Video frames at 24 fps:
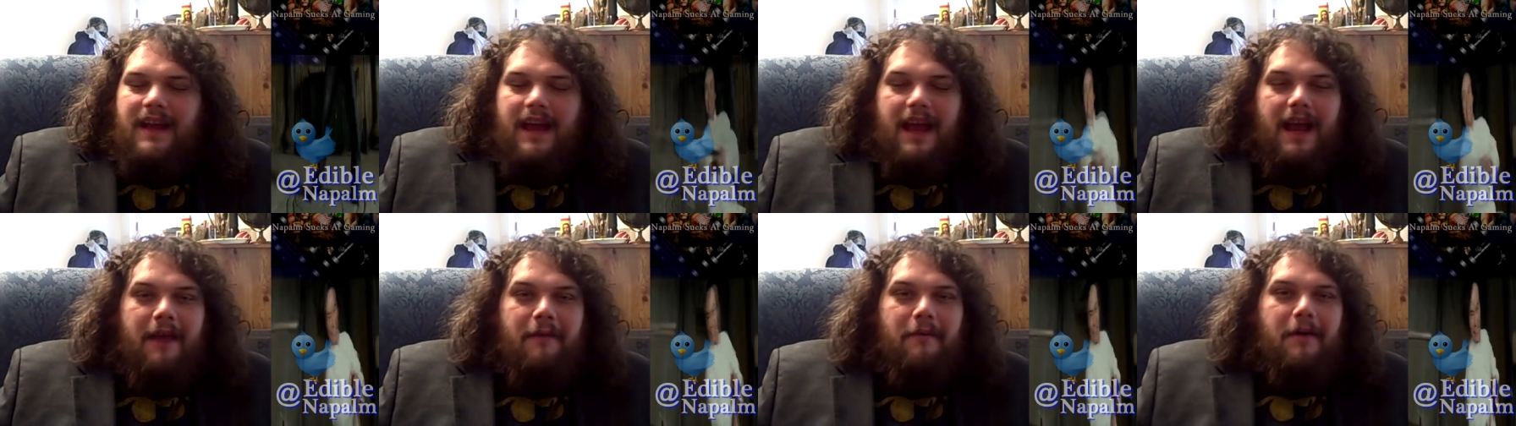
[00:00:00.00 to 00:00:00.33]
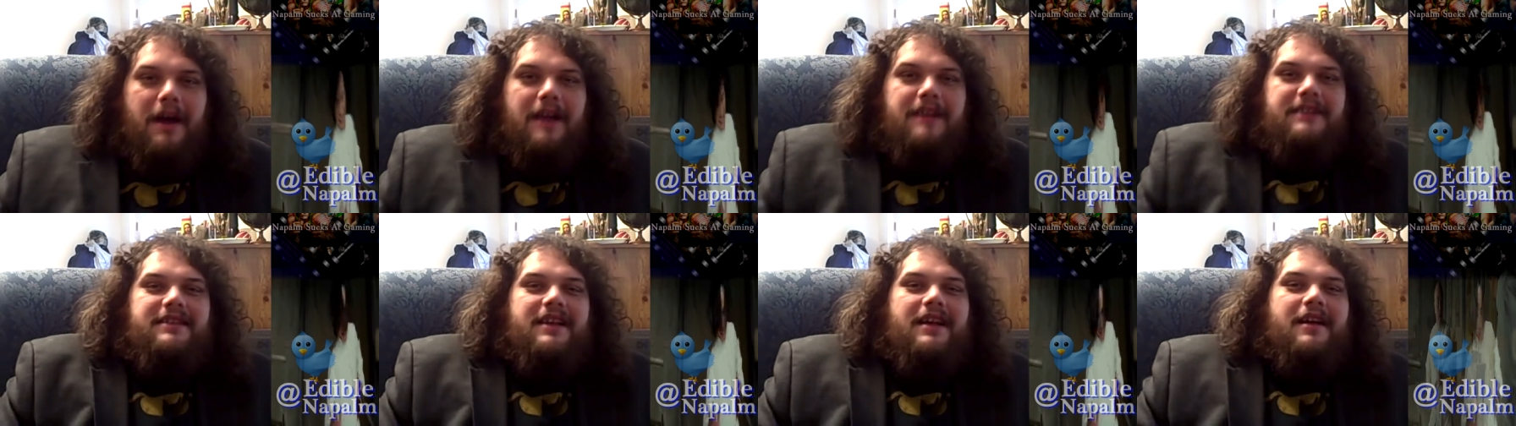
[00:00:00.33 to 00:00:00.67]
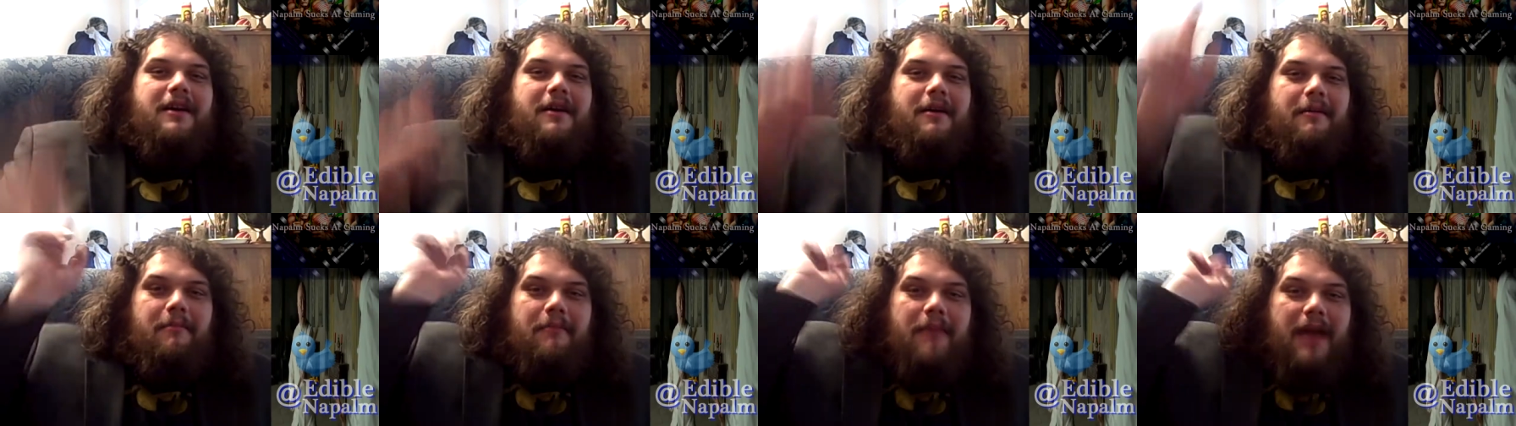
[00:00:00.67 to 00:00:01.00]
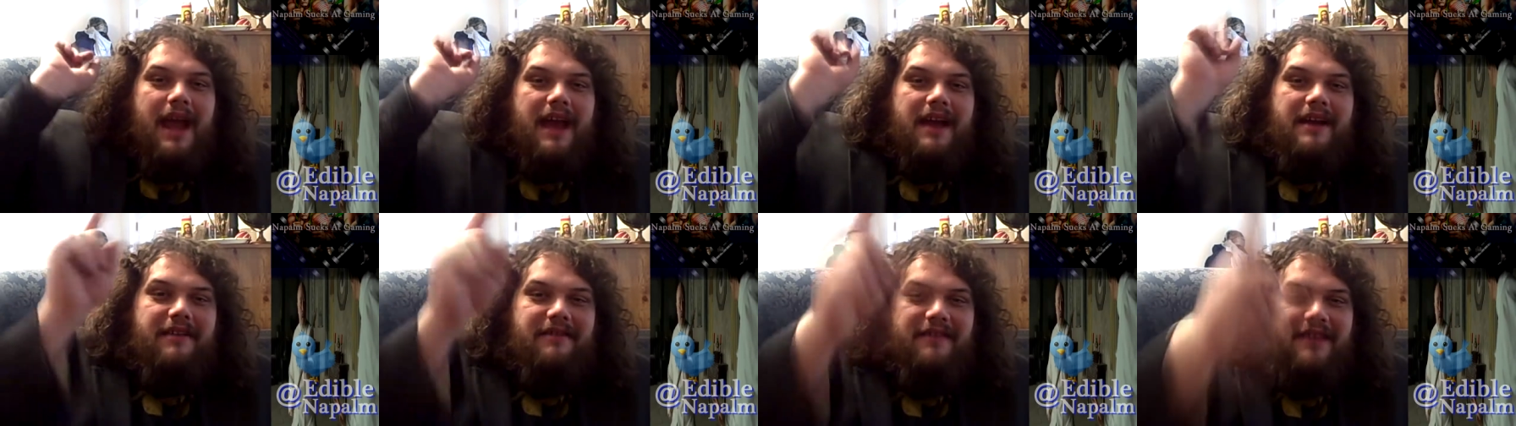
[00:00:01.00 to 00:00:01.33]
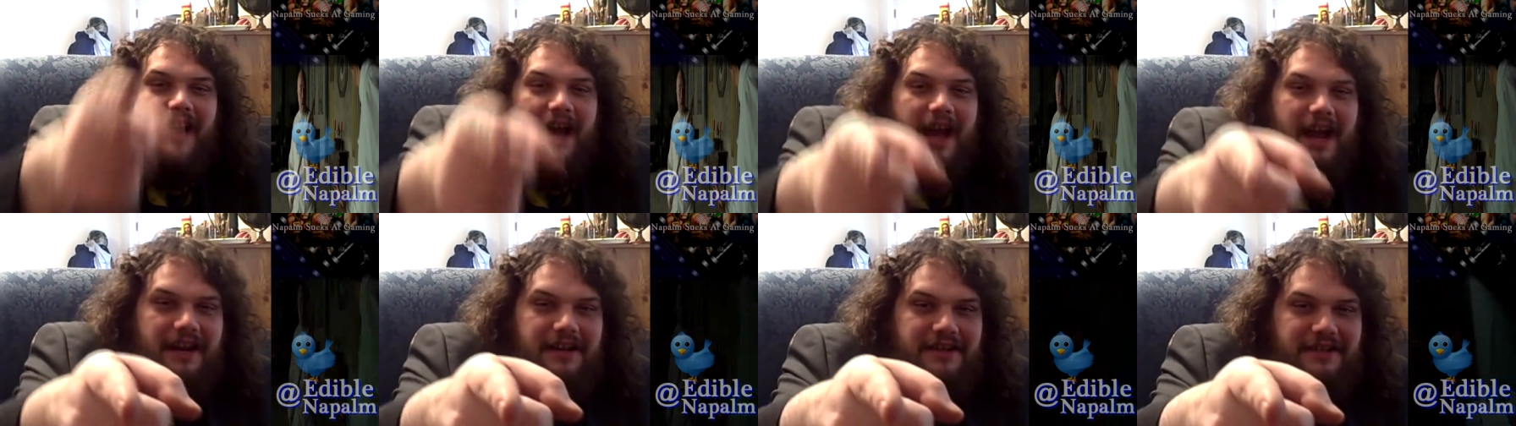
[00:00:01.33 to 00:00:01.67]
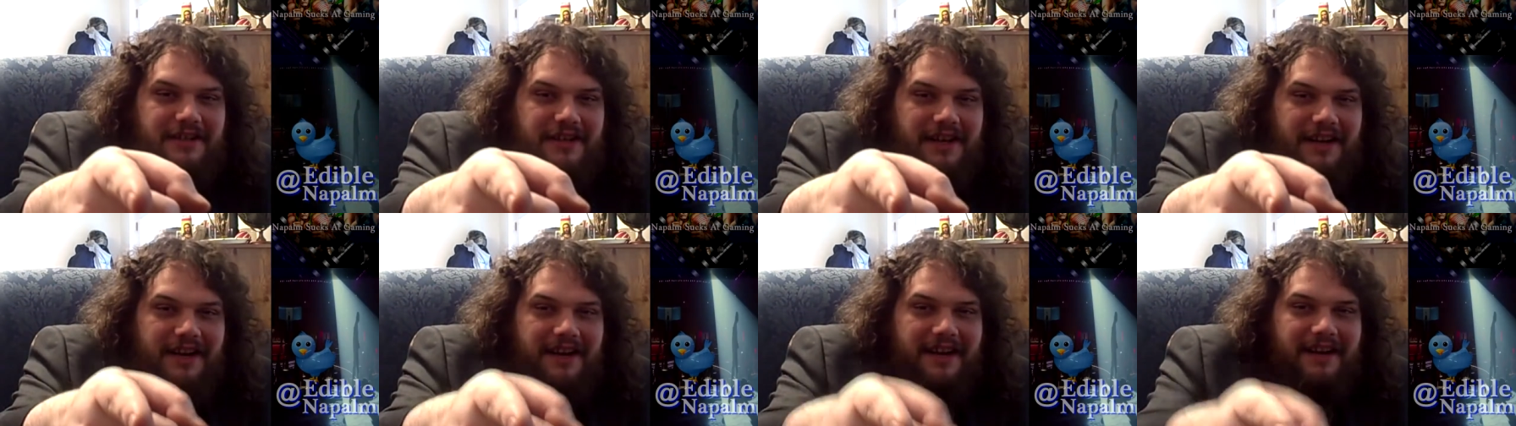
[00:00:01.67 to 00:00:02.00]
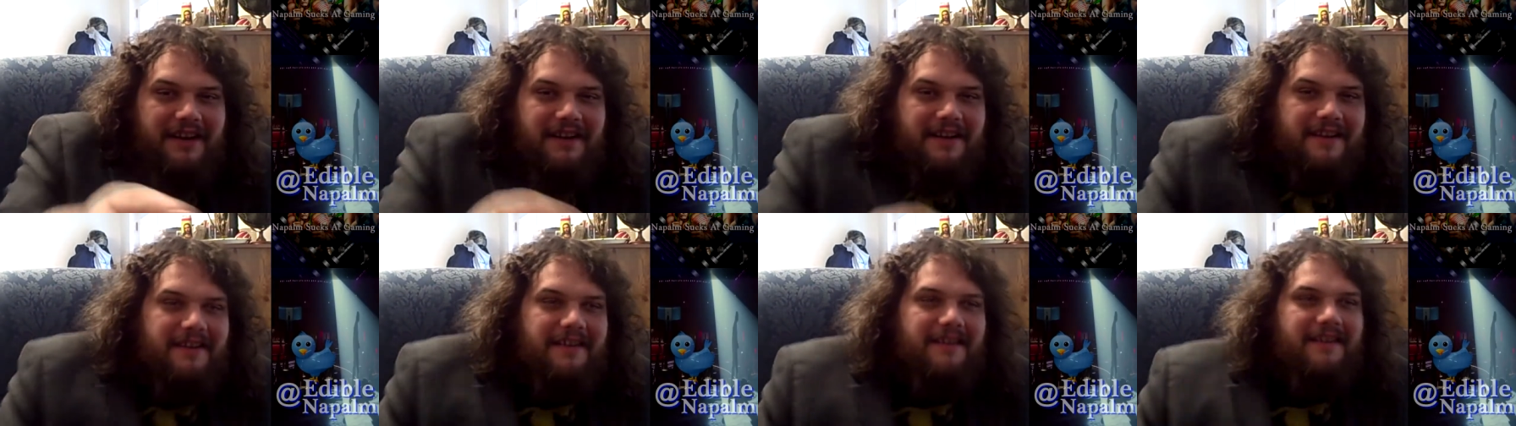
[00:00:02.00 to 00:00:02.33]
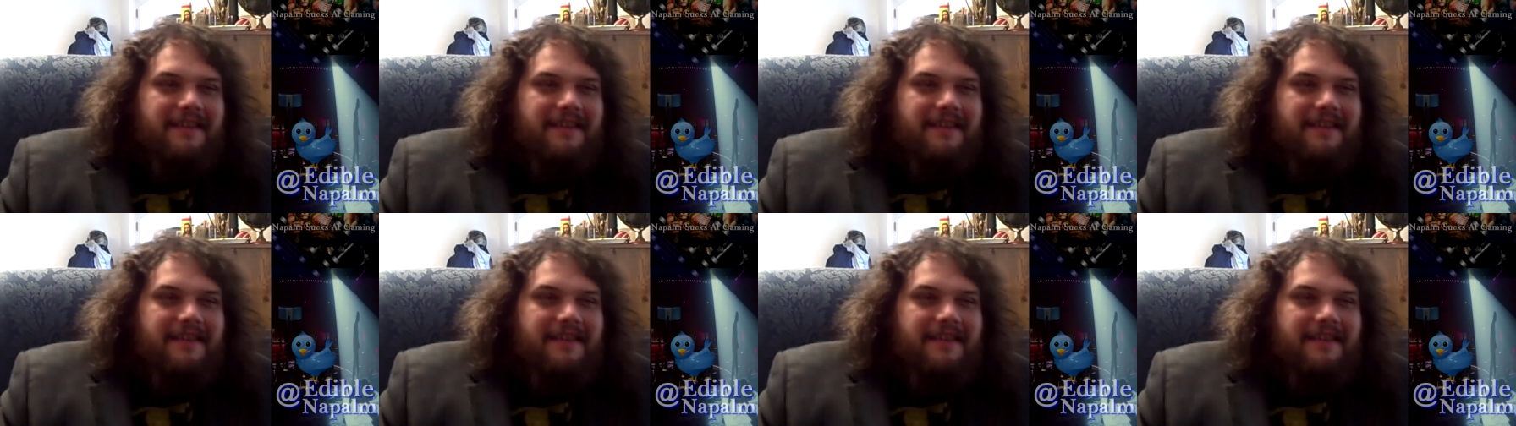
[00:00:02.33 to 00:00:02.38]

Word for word: Anyways, Man of Tai Chi.